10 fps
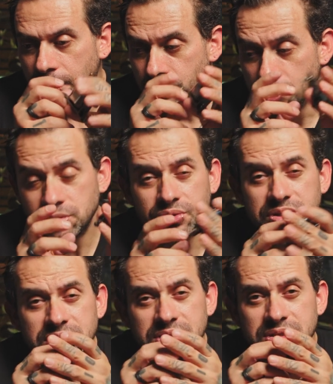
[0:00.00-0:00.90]

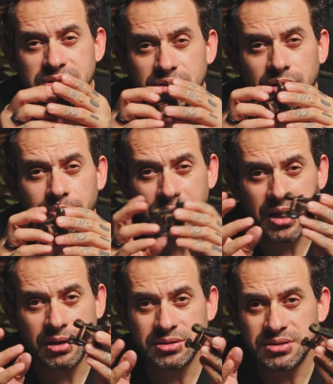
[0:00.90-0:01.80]
rotaries or
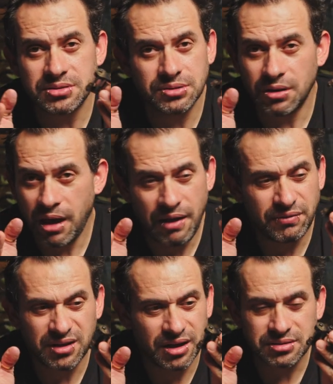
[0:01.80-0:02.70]
pens, we don't
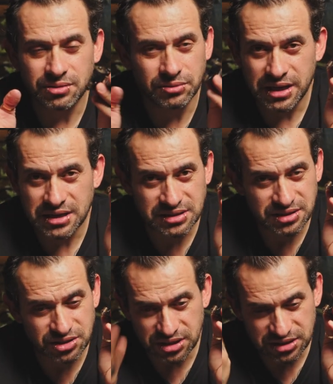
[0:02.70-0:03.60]
have that. All that
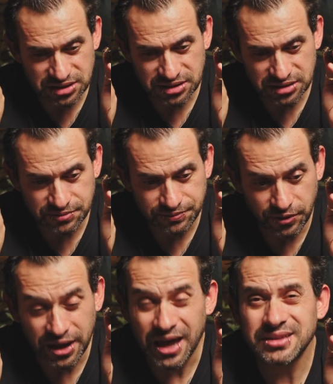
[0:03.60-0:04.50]
is just
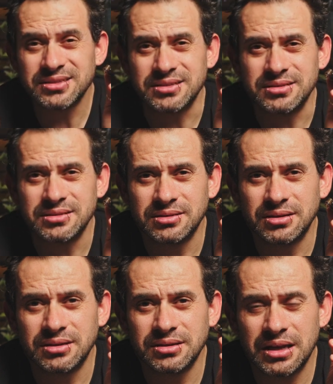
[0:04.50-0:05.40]
forgotten,
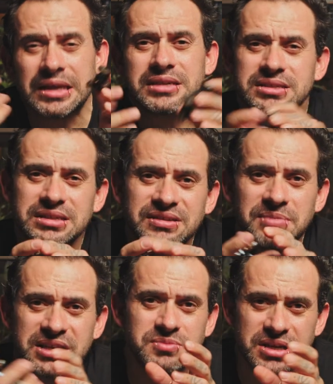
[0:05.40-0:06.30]
and that just
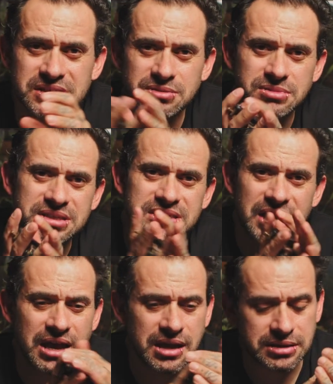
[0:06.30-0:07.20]
makes me extremely
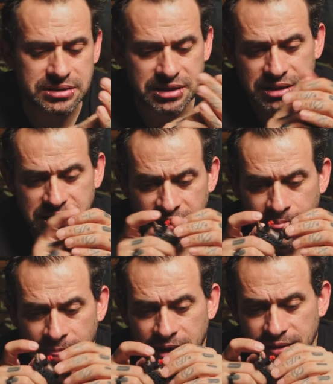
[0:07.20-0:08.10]
sad.
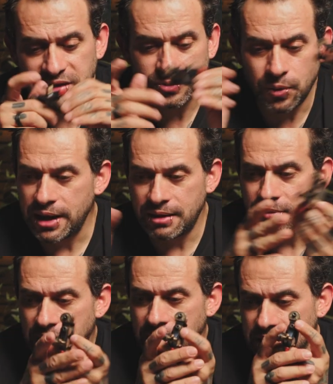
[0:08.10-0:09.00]
And that's why
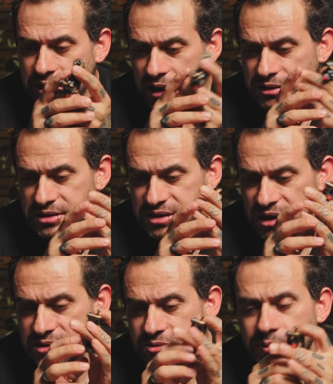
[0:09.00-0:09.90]
I
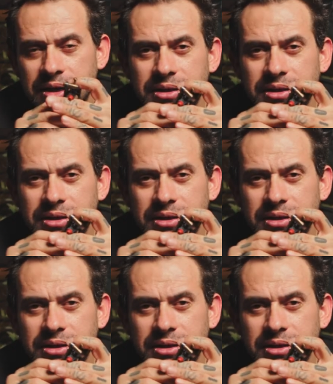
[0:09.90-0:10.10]
decided to make